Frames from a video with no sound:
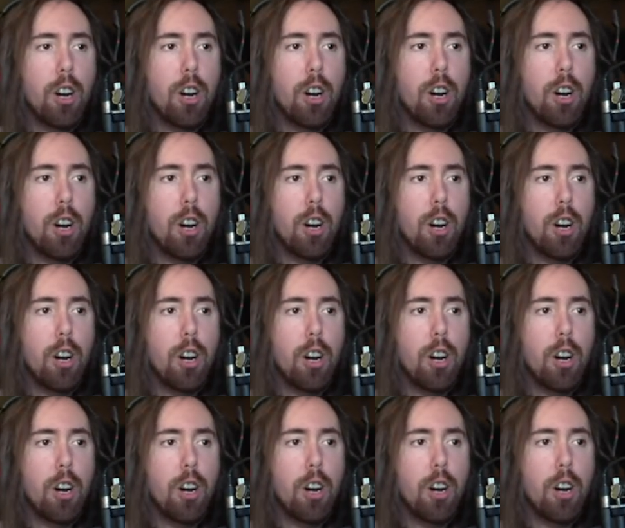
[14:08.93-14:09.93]

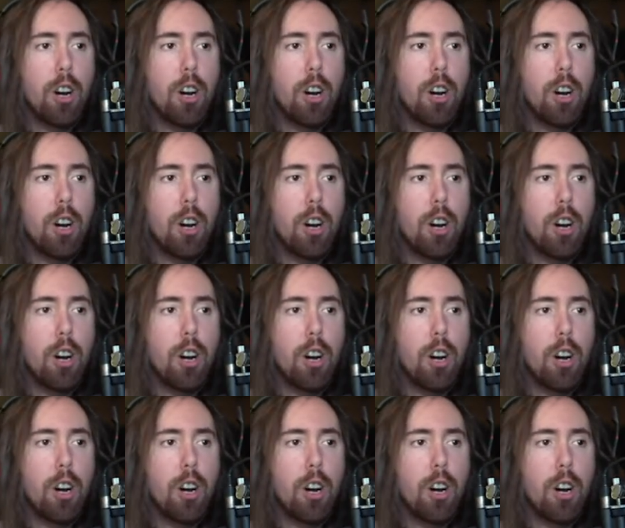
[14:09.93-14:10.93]

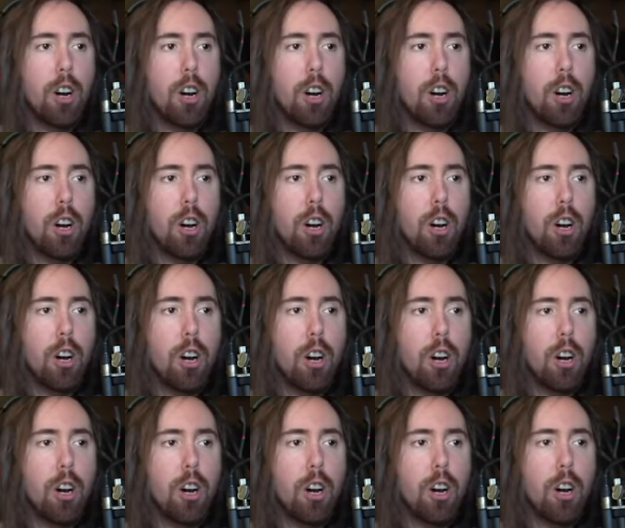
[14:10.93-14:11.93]

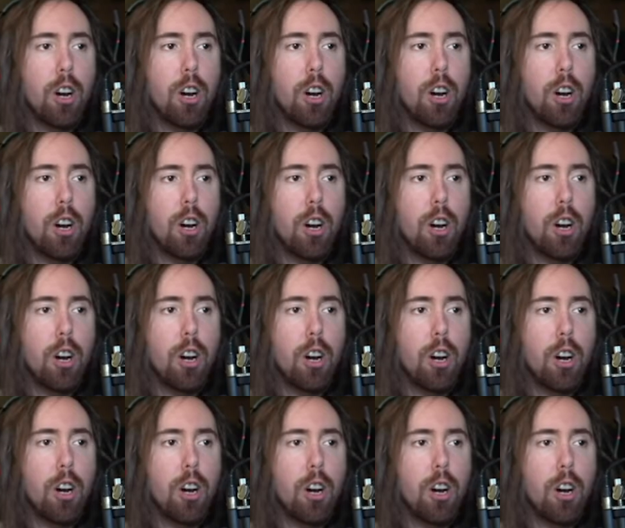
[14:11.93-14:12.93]

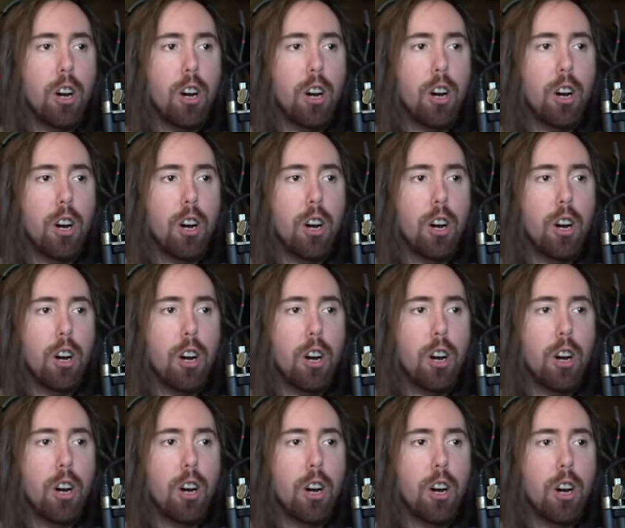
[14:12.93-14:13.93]

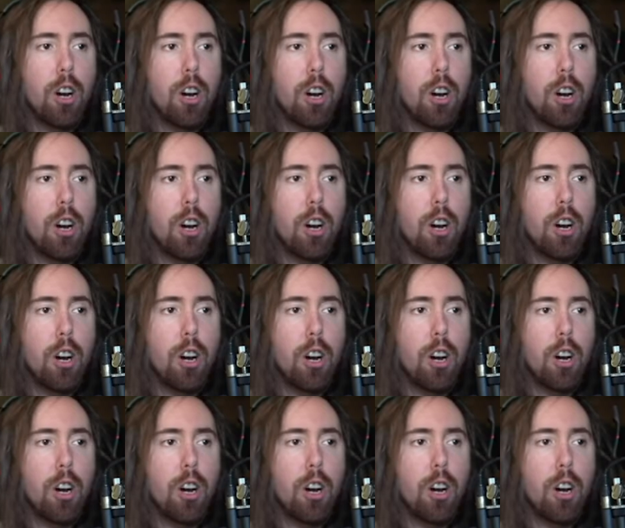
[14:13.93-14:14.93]

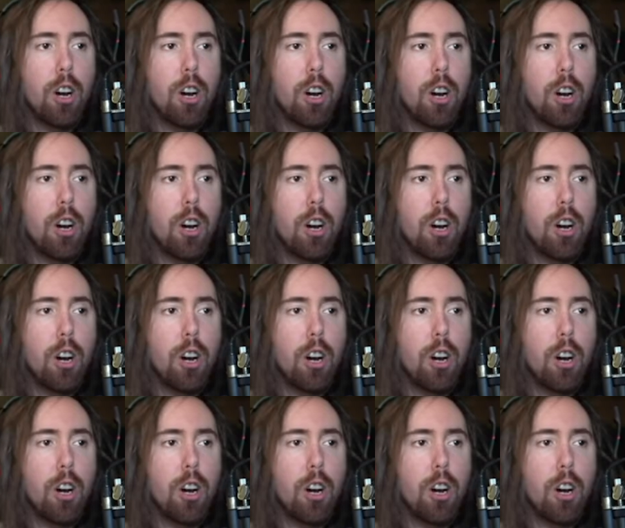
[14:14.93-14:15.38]
No words are spoken by the person on screen.